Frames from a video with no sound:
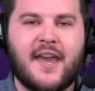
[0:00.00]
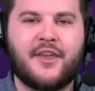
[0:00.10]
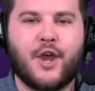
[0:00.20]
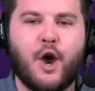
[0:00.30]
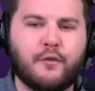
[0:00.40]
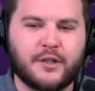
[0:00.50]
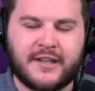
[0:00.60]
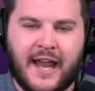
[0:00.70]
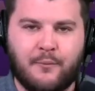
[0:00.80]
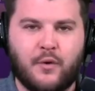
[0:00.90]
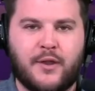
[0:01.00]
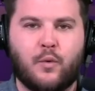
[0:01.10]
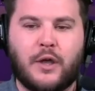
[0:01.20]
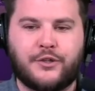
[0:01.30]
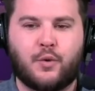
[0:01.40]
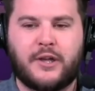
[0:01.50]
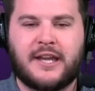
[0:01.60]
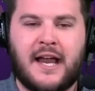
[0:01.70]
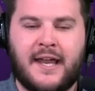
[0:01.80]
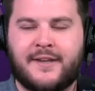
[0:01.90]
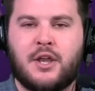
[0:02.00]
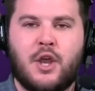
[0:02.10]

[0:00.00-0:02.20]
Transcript: The overtime win, 129-123.